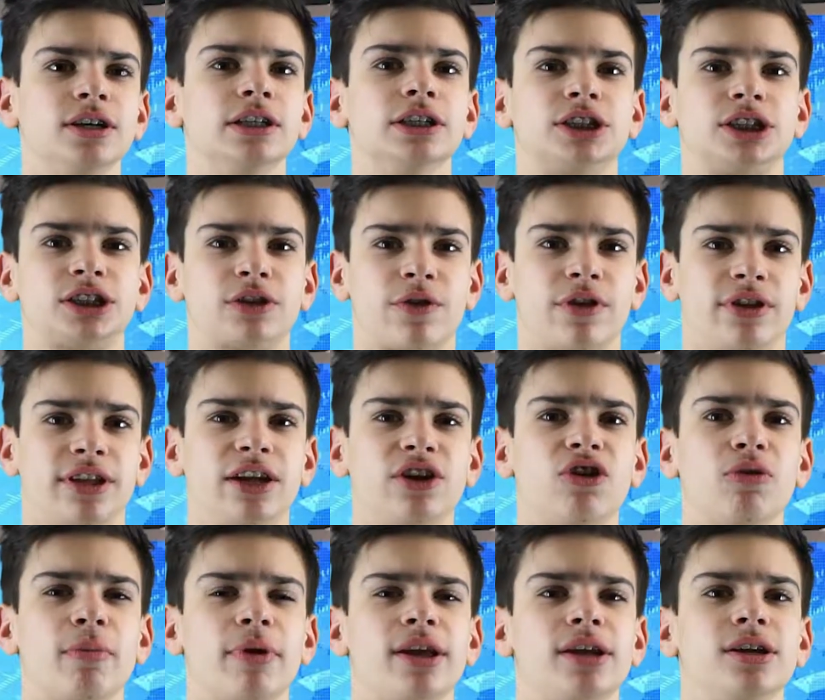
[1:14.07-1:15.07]
so
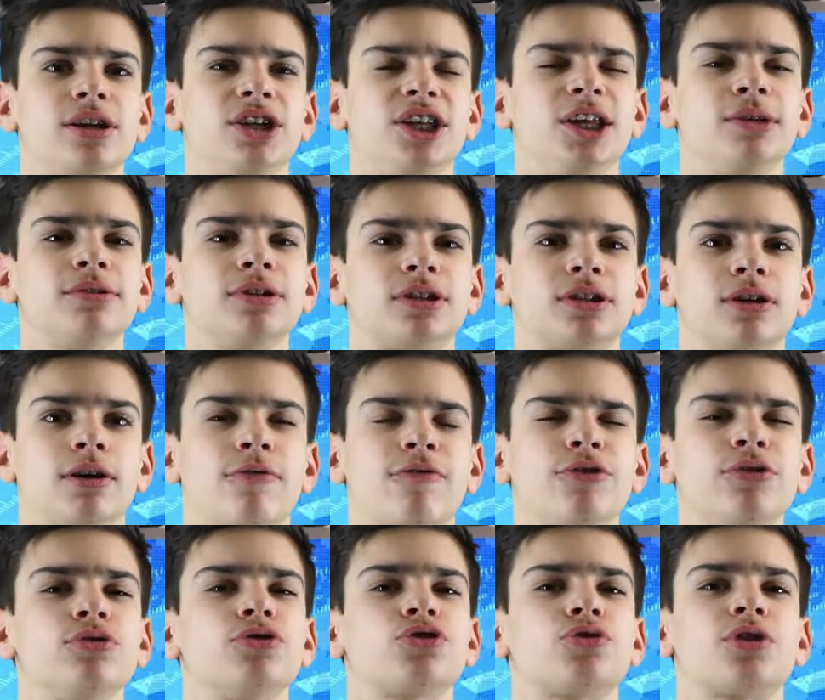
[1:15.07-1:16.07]
Nintendo made a deal with a
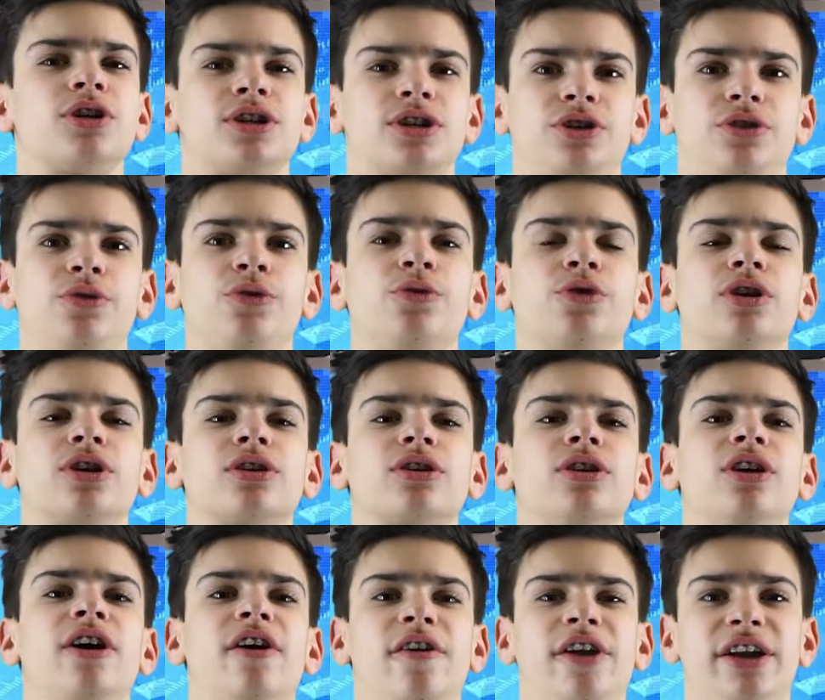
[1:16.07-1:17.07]
few stores in New York.
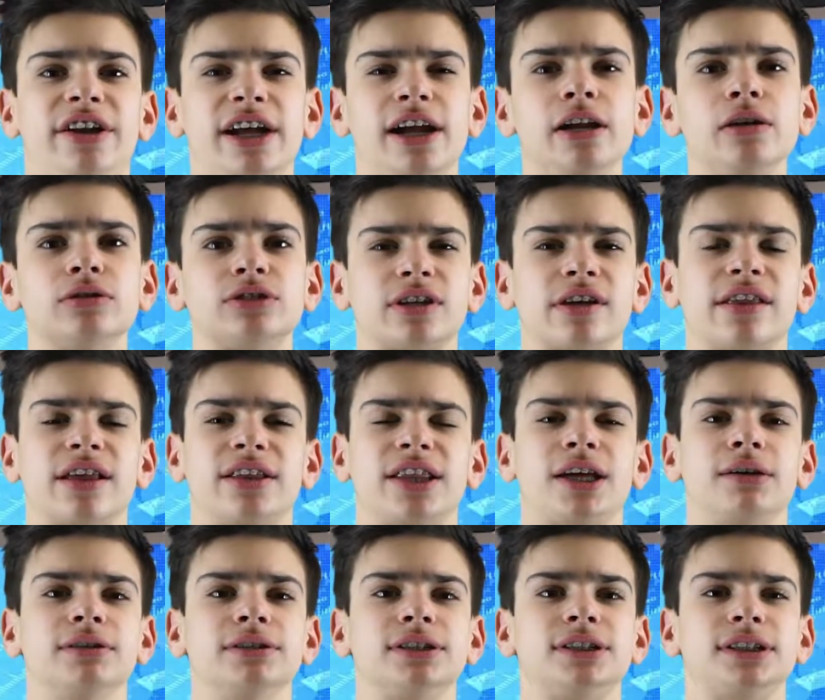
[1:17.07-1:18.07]
Nintendo said that
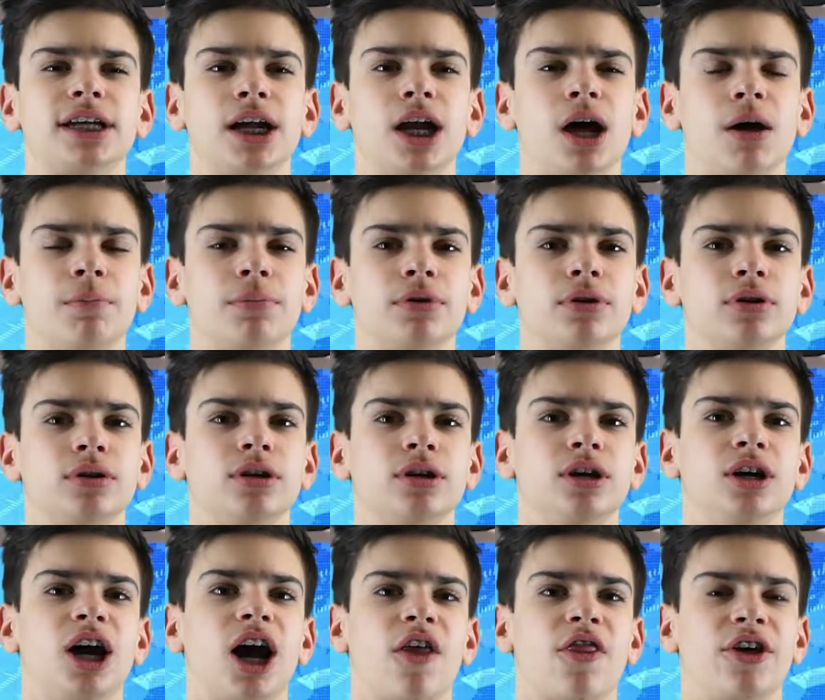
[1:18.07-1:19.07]
they would set up
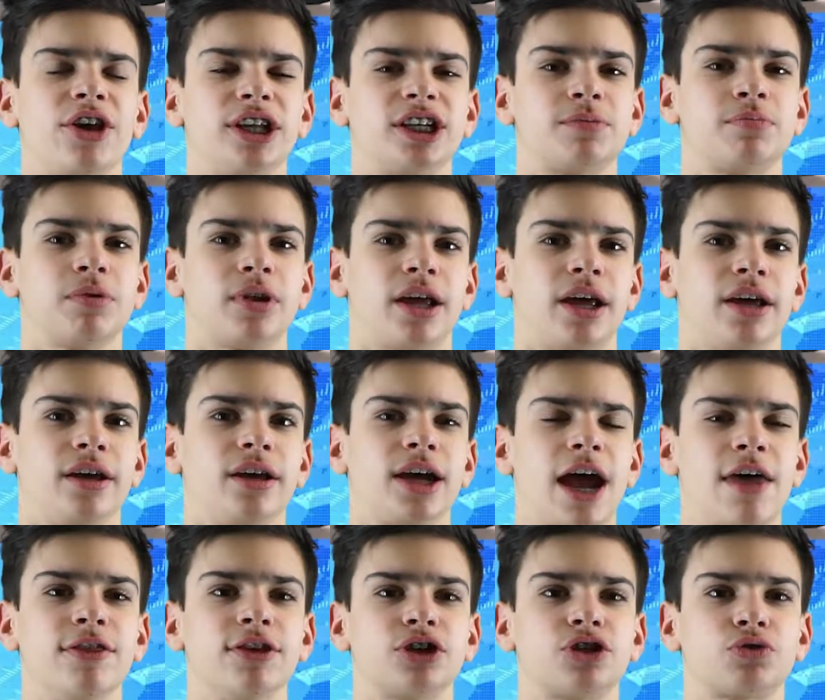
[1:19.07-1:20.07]
the display,
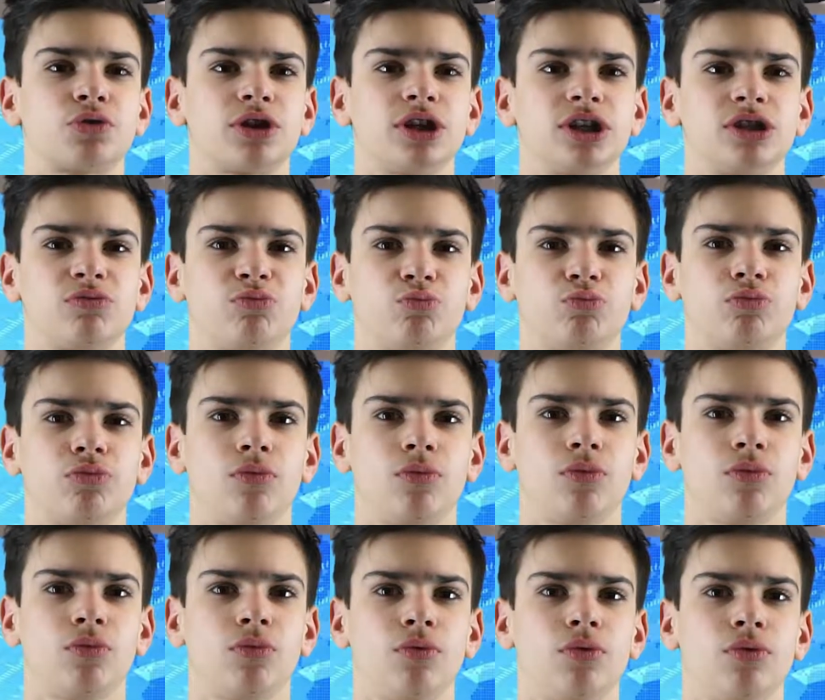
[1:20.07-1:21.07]
and the stores
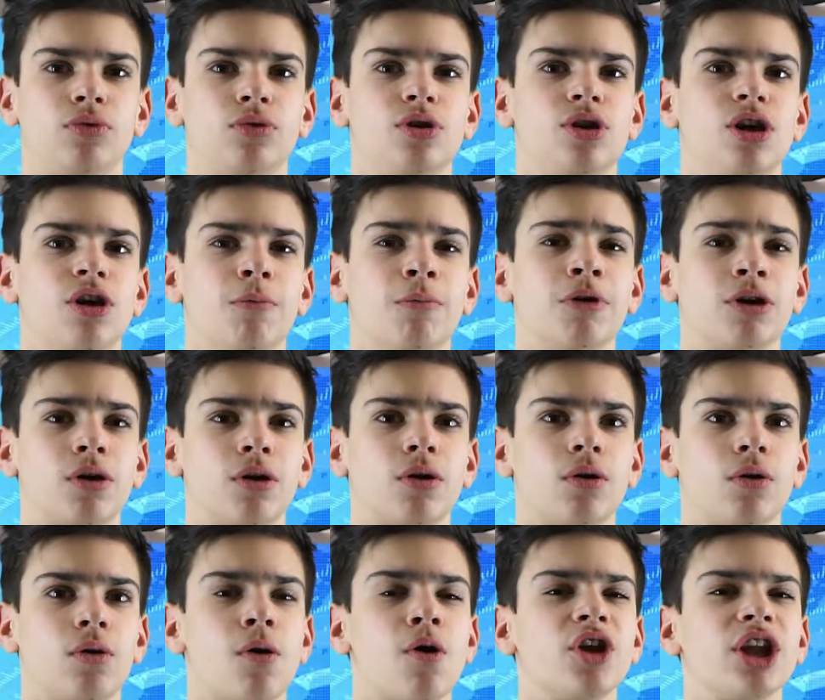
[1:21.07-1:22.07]
would
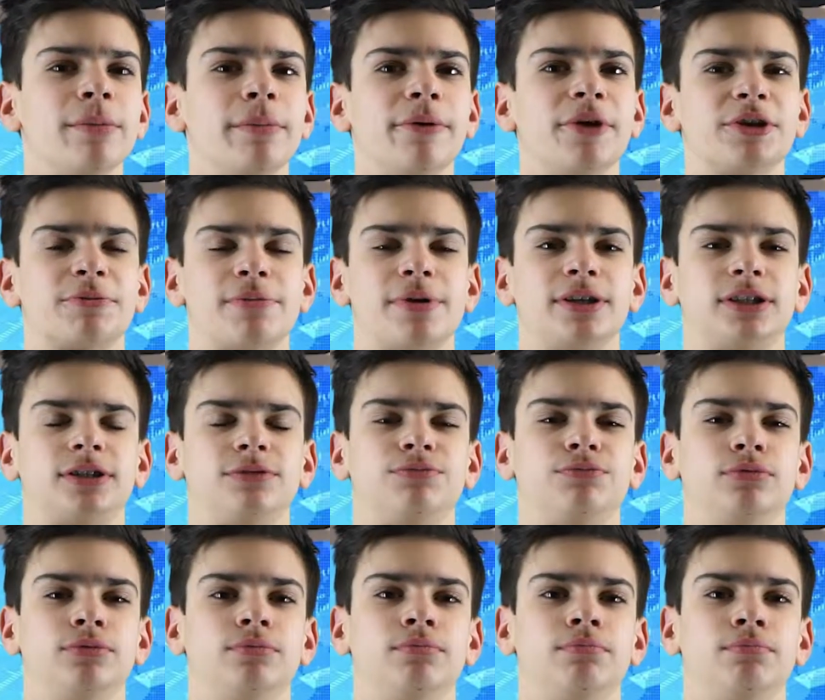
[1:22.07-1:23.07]
only be
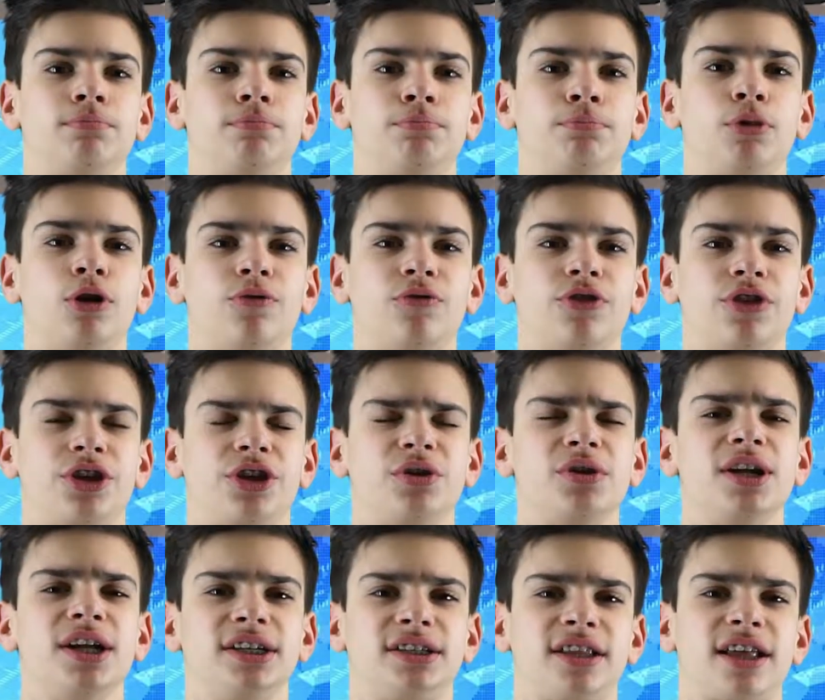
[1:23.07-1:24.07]
responsible for the
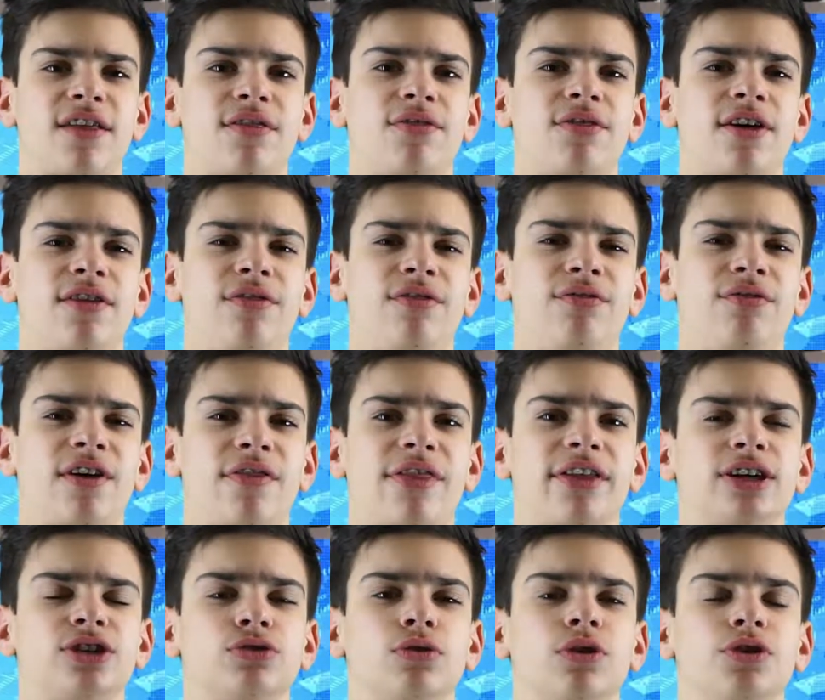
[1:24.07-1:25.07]
units that
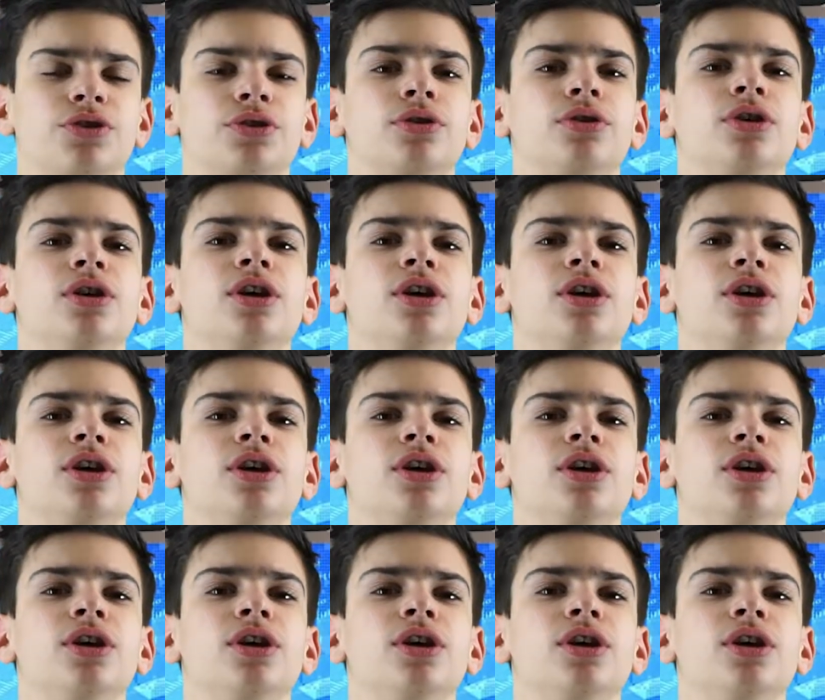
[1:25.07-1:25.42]
they sold.